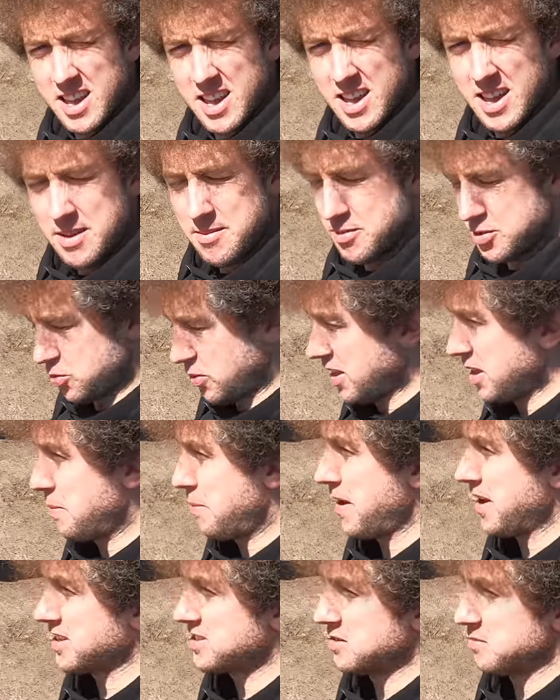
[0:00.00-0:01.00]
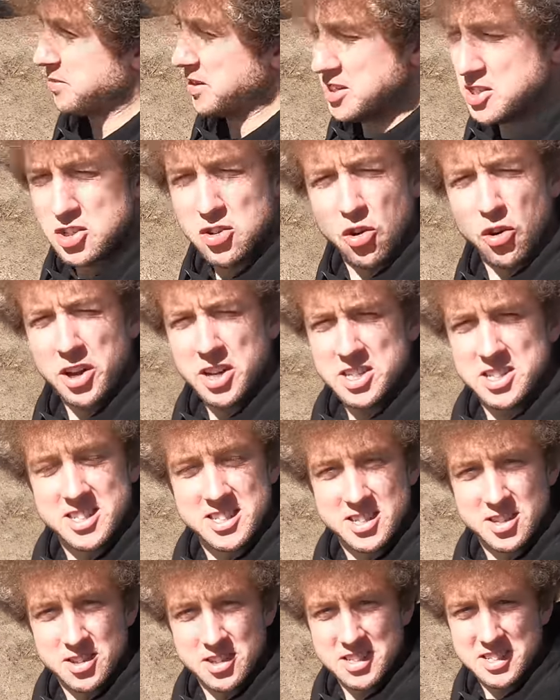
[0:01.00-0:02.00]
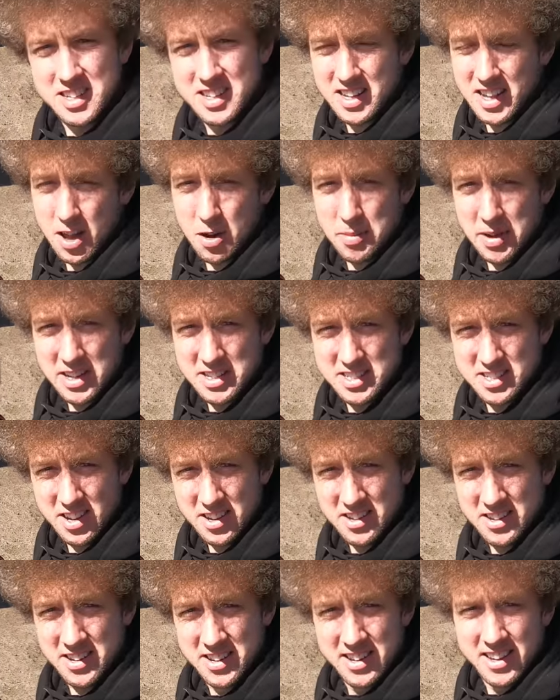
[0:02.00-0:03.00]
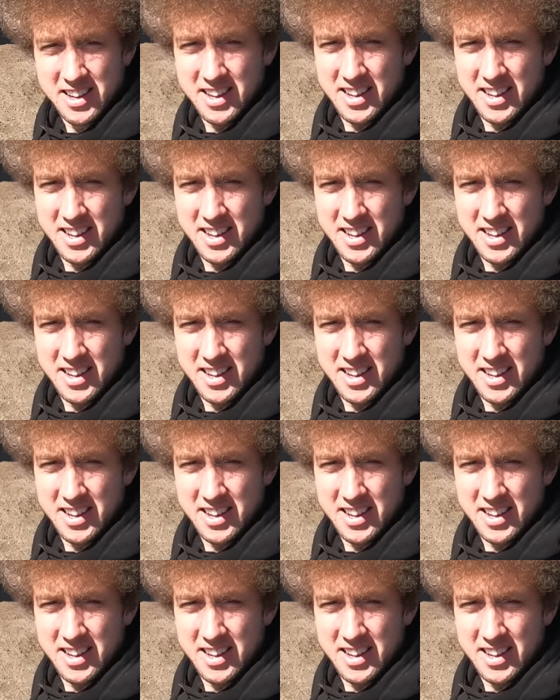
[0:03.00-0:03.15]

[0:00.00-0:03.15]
Um, it's one of the perks of being Scottish. As soon as there's a little bit of sun,